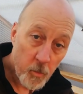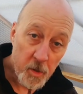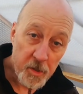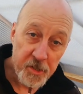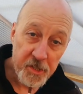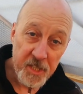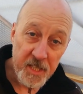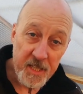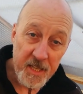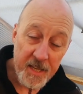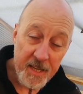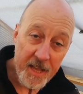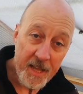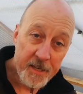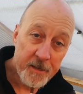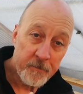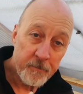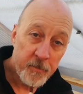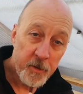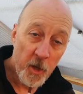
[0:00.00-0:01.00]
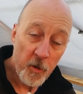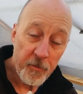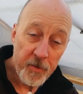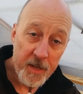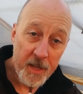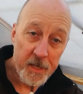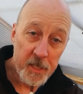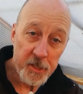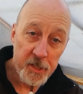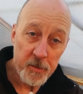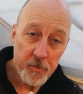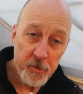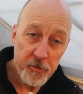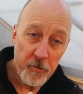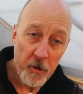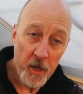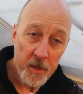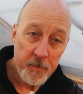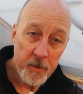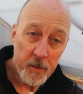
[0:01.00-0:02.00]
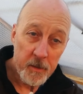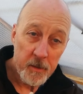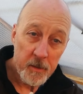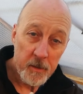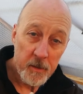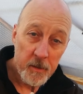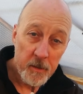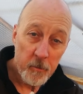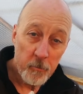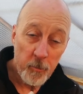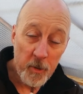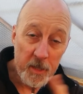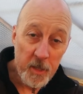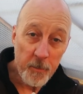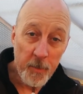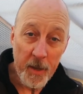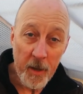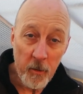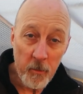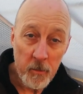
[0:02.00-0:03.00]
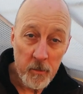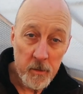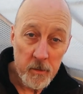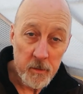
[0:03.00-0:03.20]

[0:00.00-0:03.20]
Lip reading: we'll see you again. Don't forget to subscribe, ring the bell,